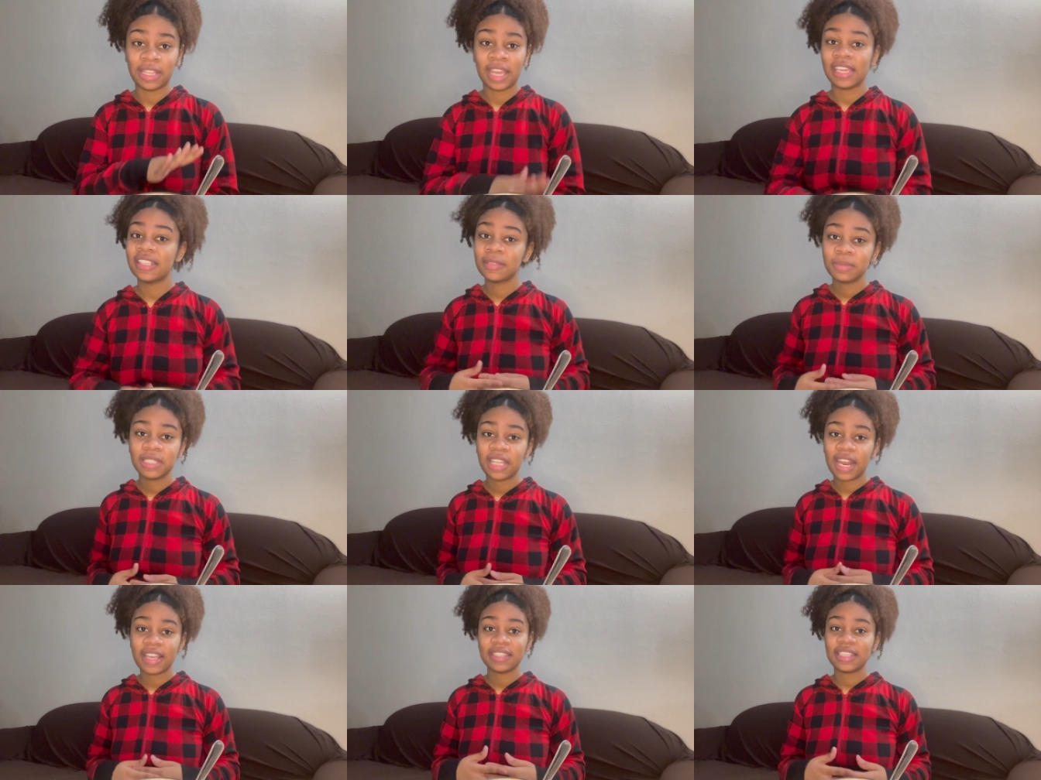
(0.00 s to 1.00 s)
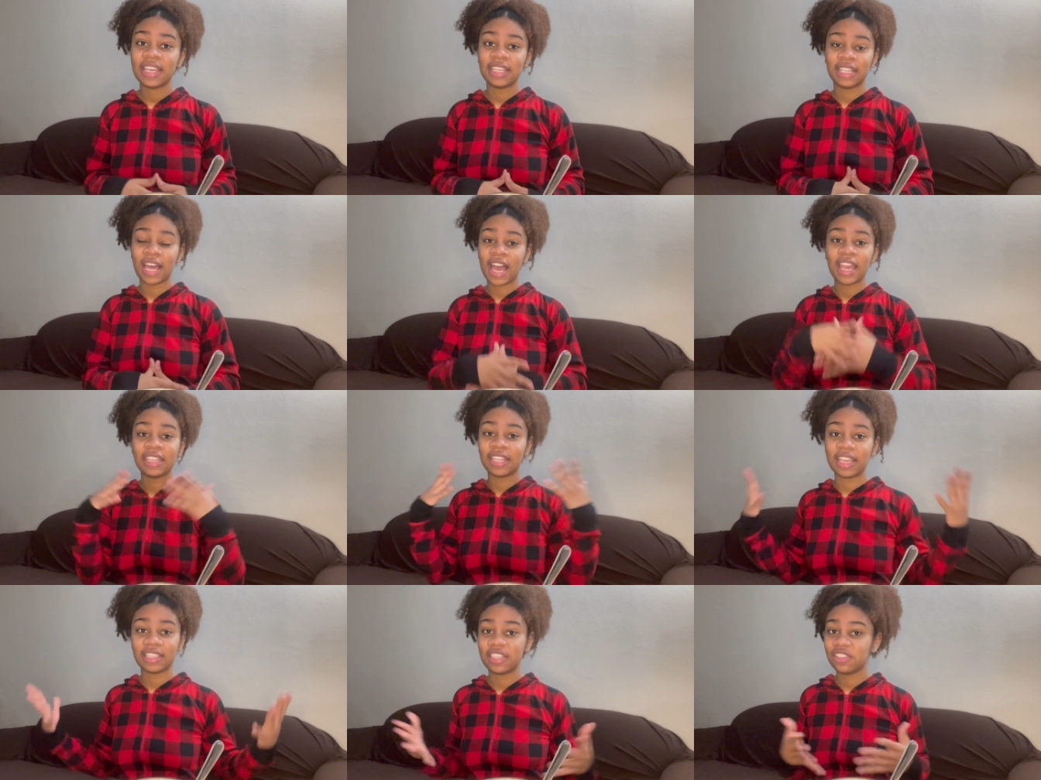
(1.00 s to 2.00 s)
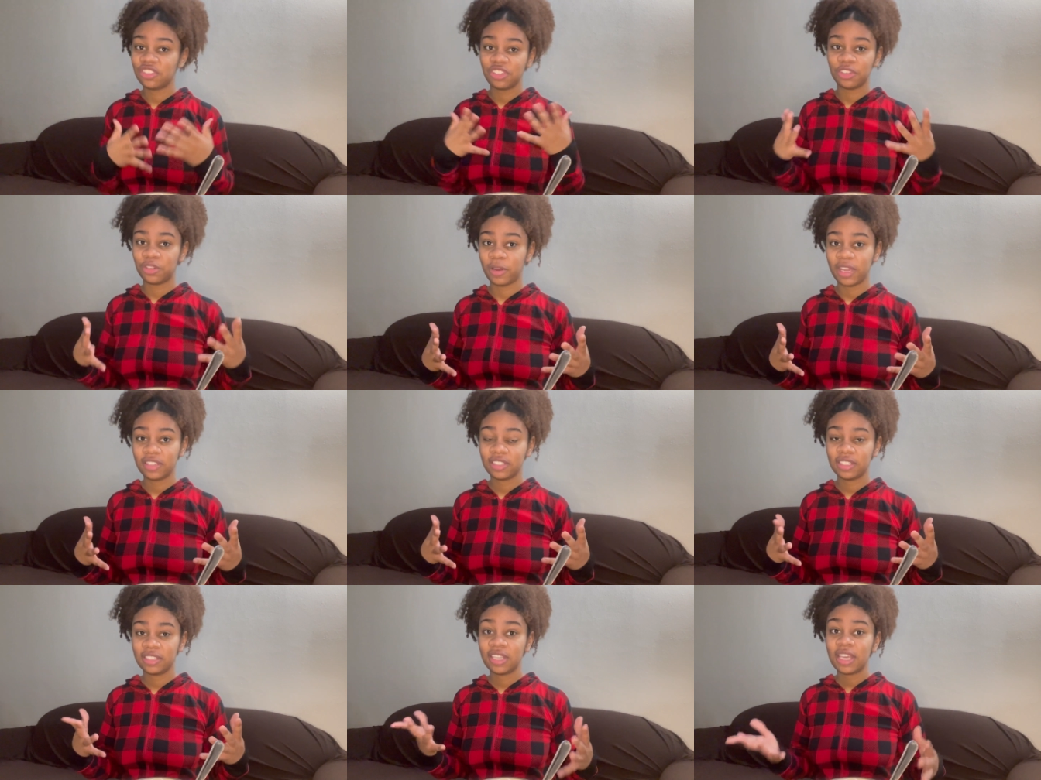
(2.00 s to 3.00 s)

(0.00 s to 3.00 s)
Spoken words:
Like, it's something that I see a lot in like this generation.